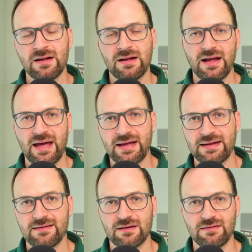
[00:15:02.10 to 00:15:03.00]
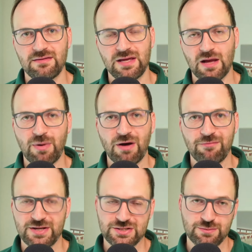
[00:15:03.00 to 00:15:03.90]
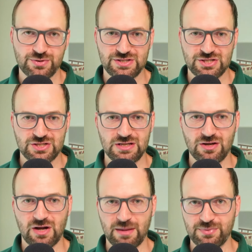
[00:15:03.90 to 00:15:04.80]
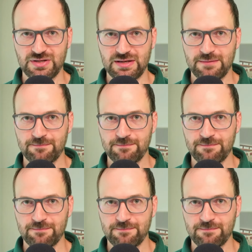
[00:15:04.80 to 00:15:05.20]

at the above mentioned position in your company.